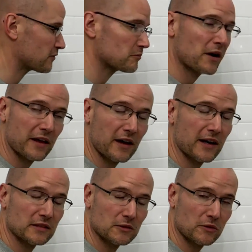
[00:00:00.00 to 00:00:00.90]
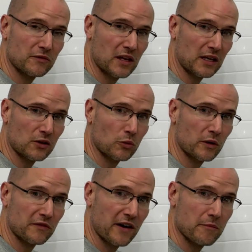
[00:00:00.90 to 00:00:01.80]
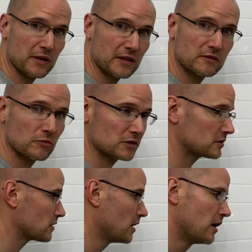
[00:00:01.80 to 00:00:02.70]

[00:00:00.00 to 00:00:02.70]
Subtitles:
it probably honestly would have taken 25 minutes, which